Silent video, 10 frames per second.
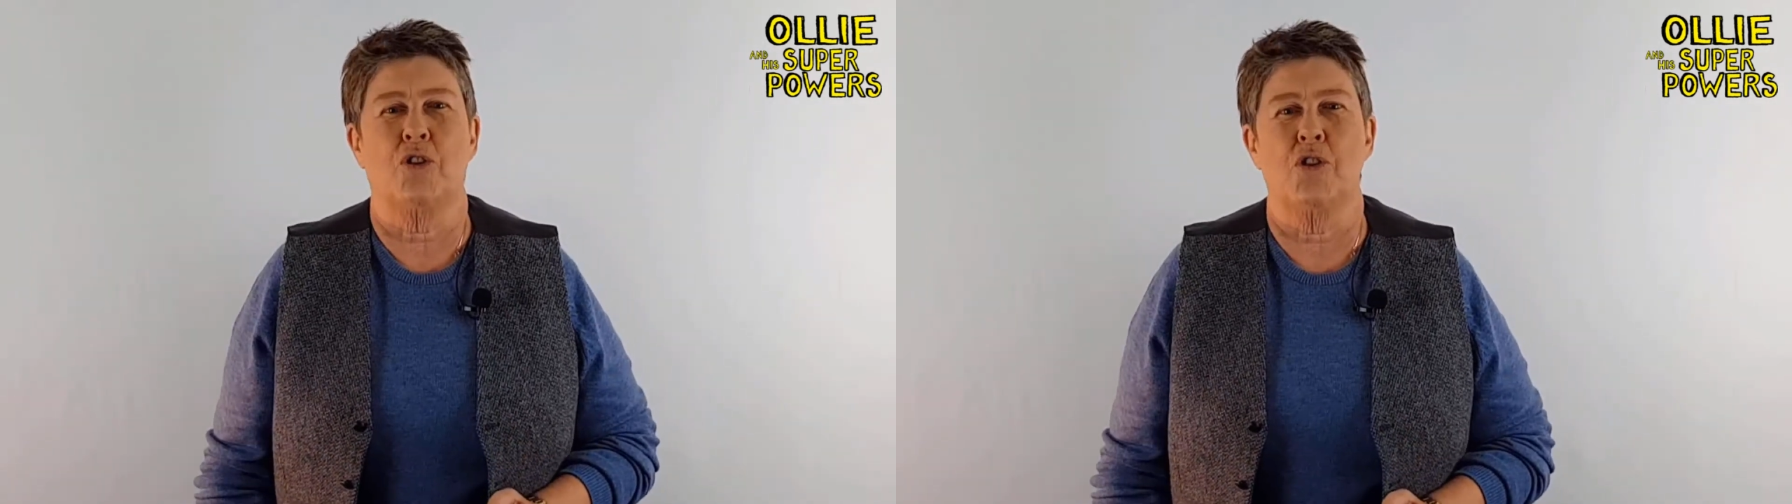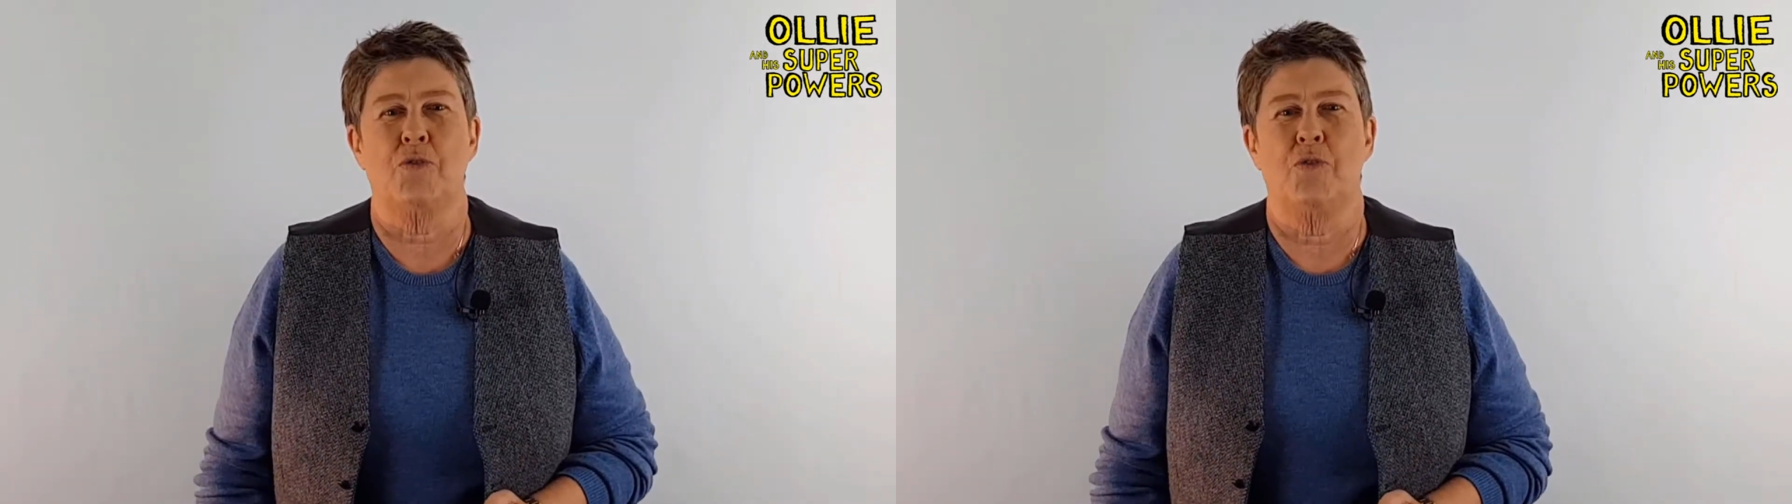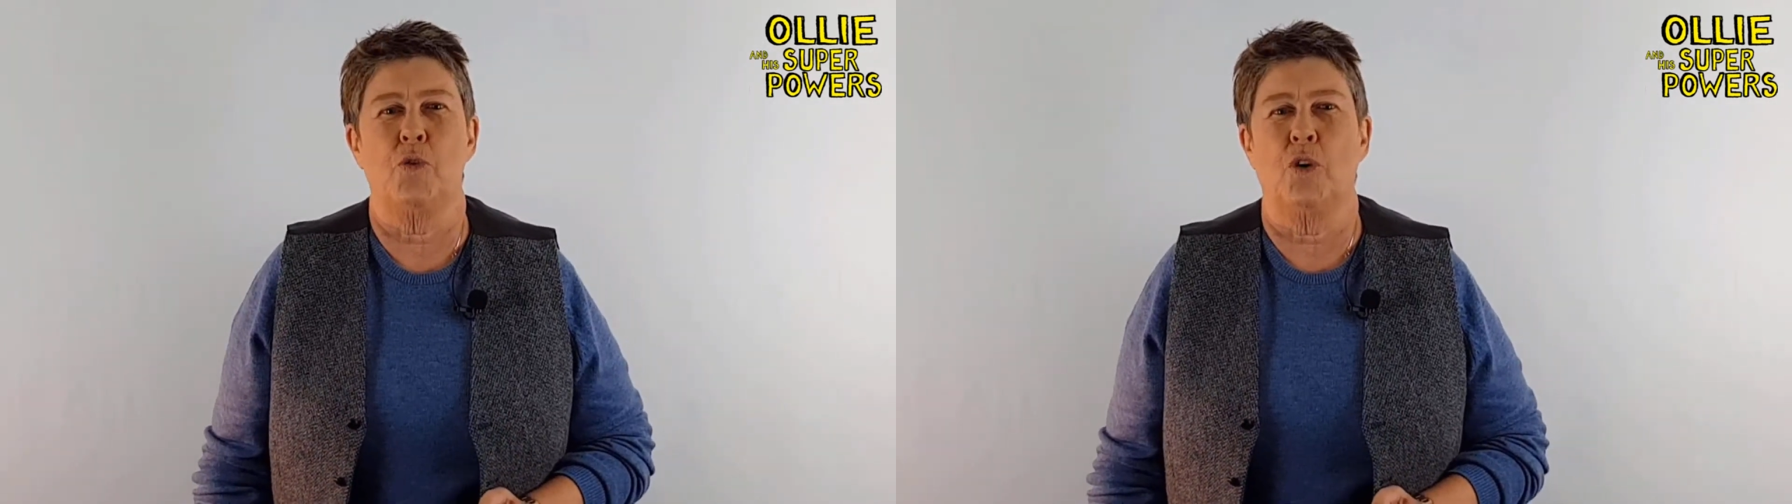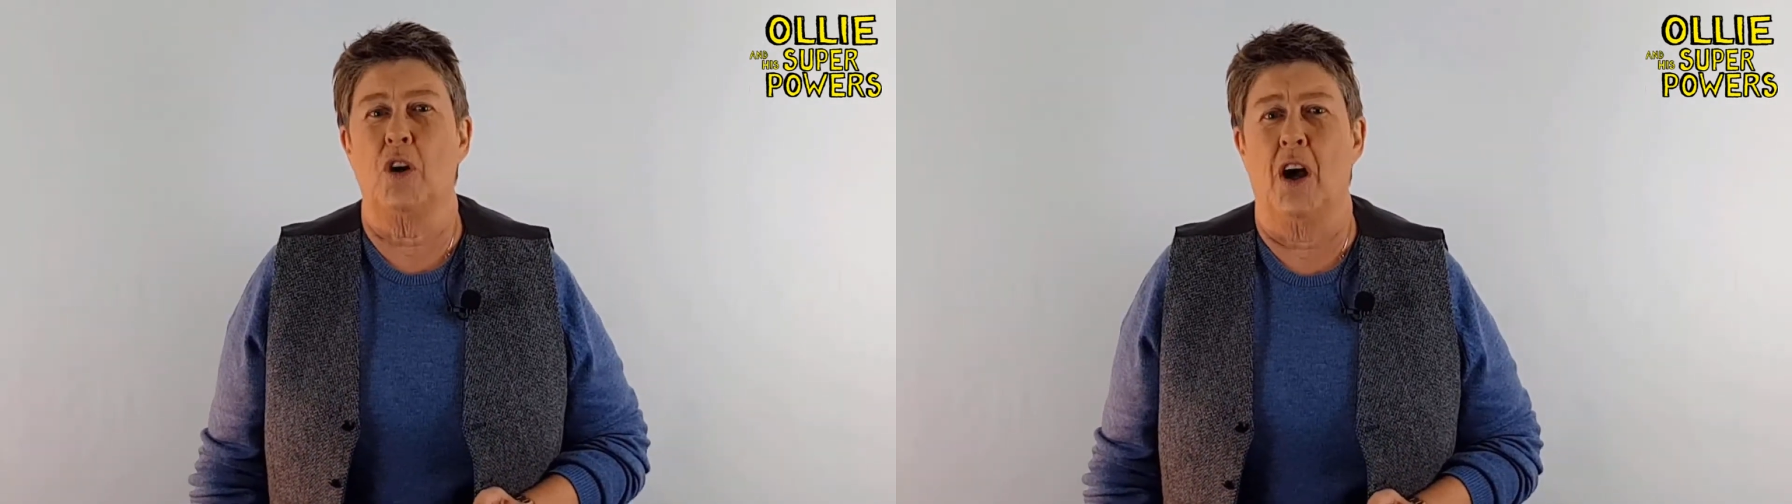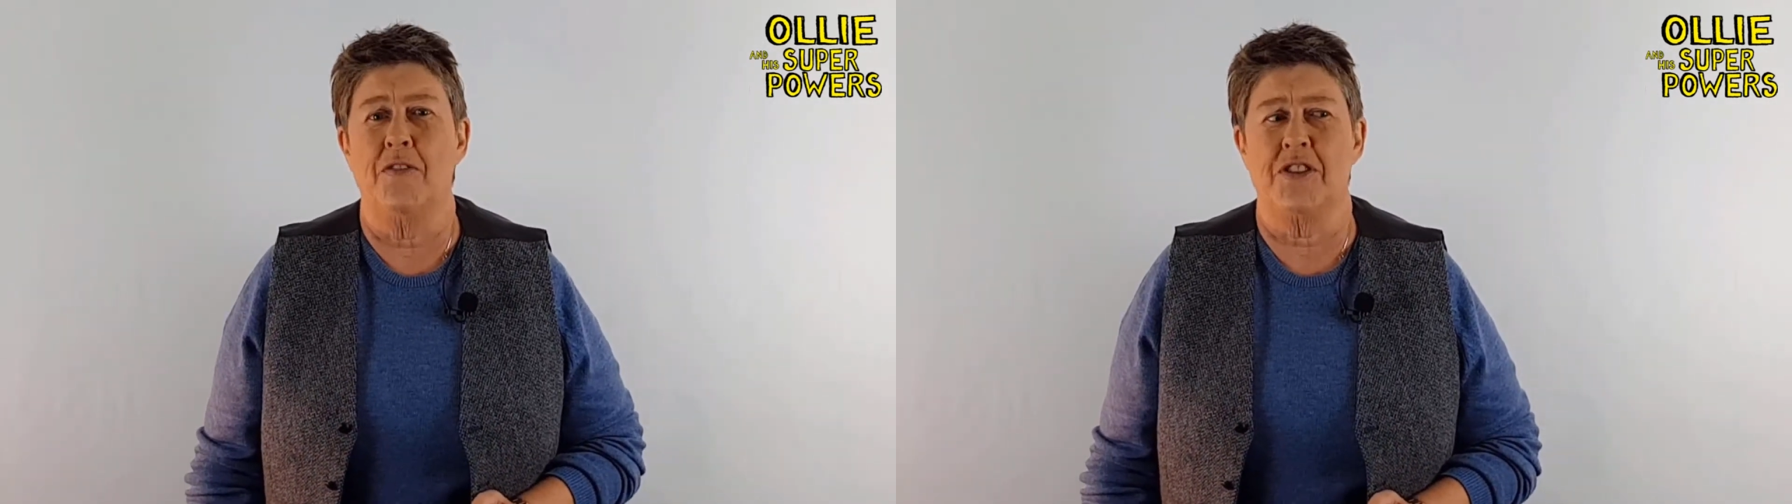because we've all got
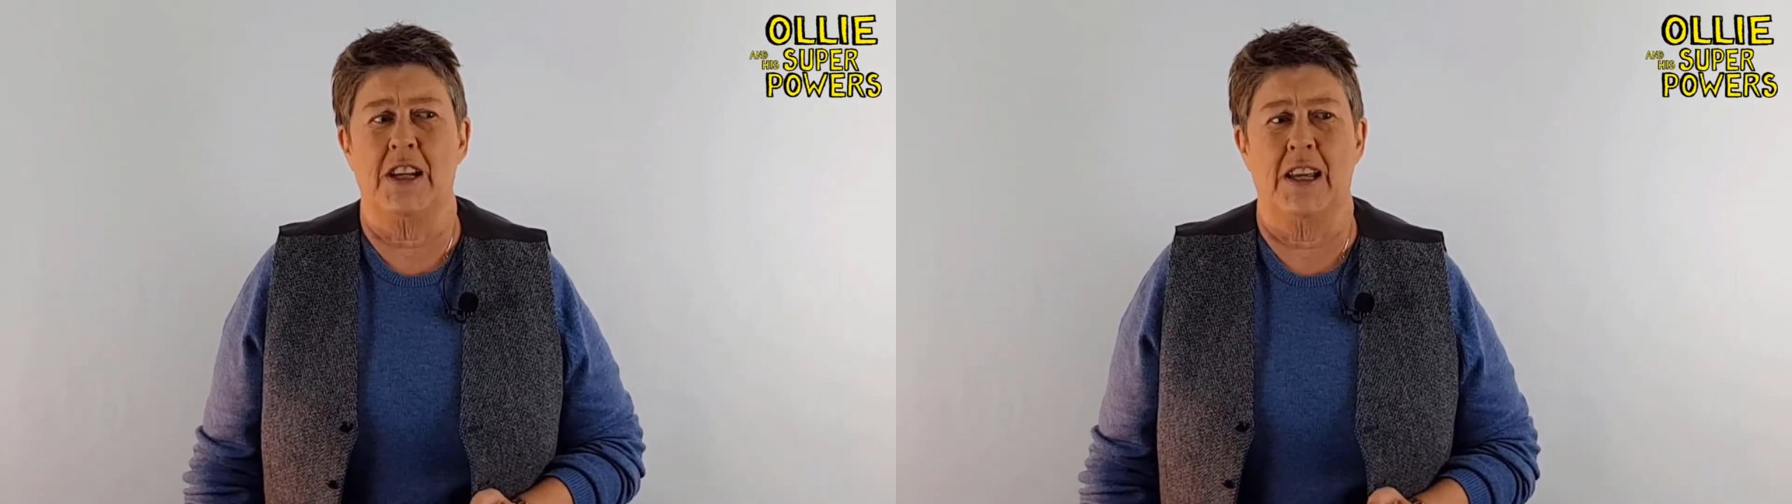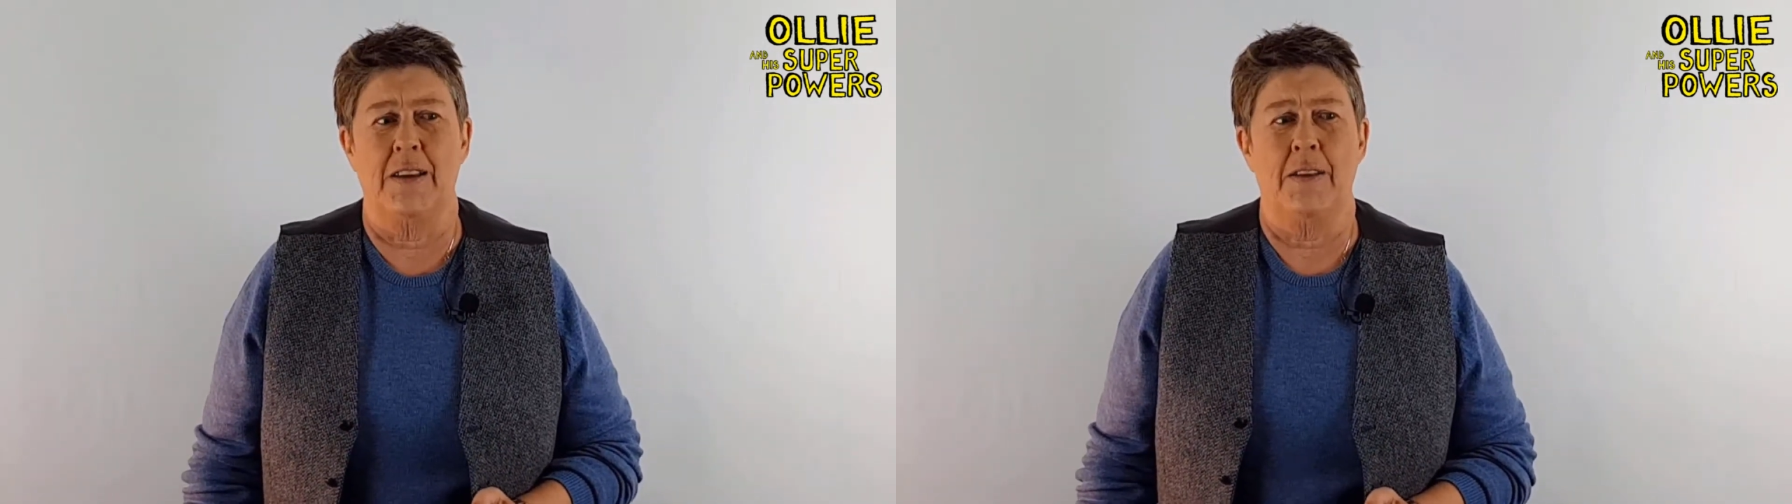lives to lead,